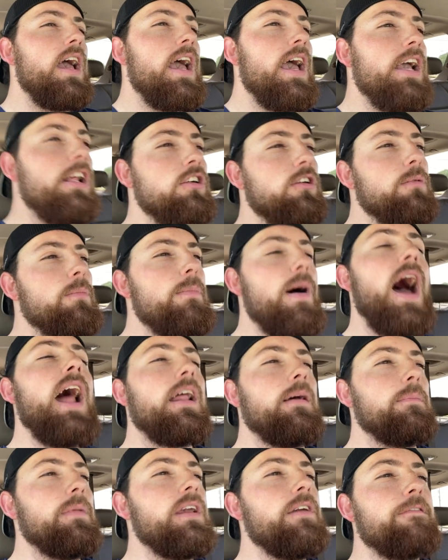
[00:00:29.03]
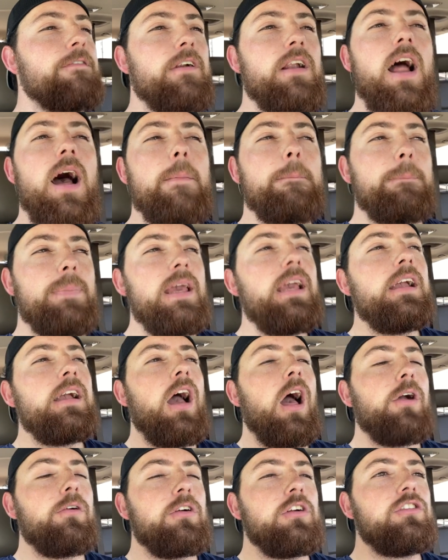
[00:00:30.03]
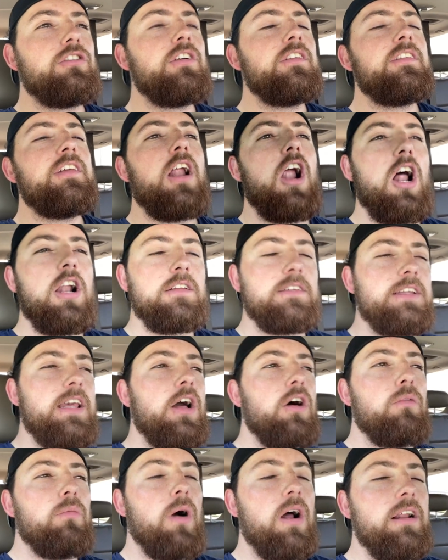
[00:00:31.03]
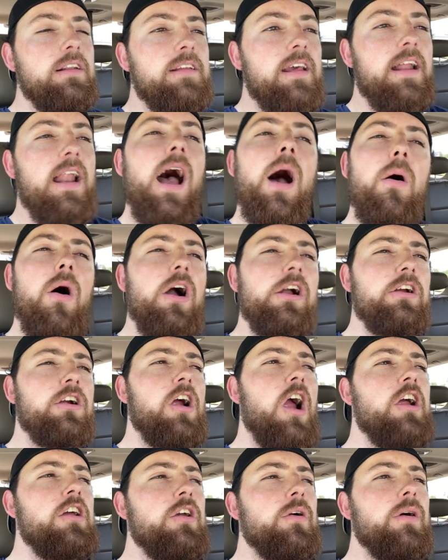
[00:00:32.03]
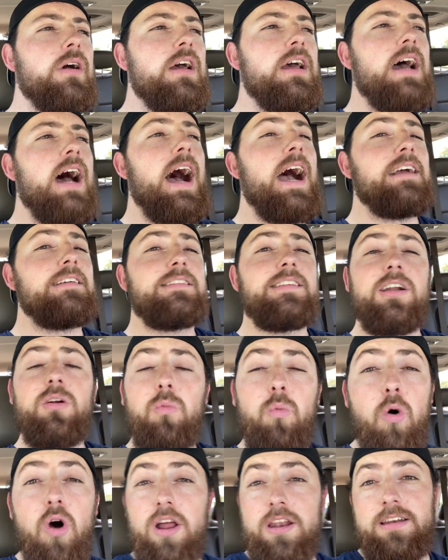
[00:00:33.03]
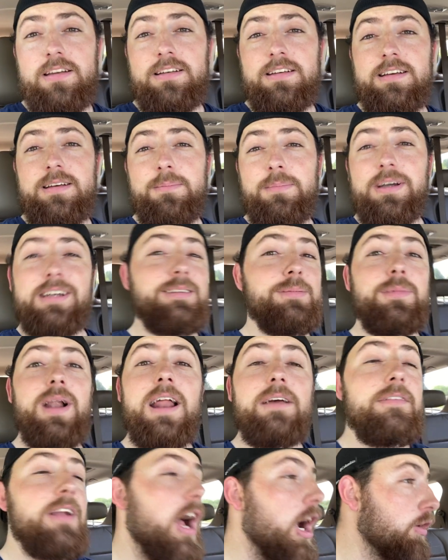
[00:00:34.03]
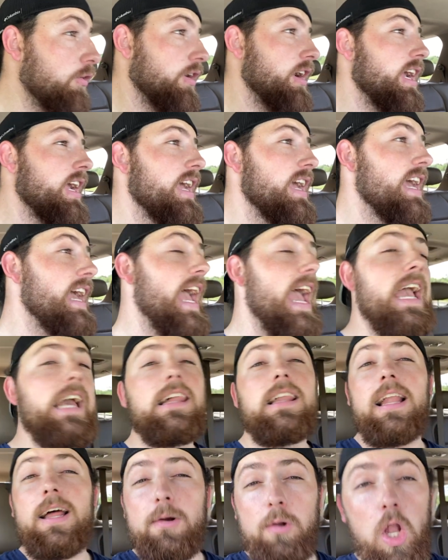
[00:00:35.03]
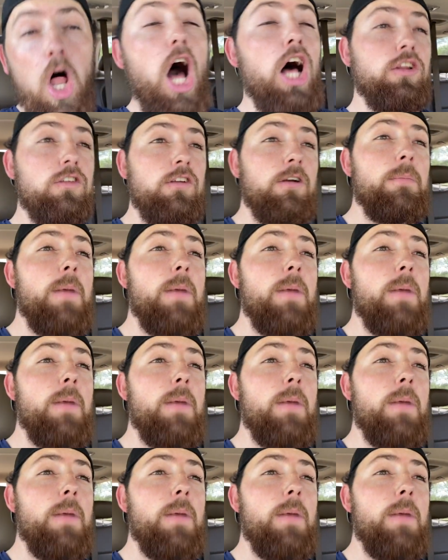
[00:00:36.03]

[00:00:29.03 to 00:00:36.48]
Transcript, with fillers: and you're mad at me for not being hungry. She said, on a scale of one to ten, how hungry are you? I said one, because I'm not even hungry. And Claire lost her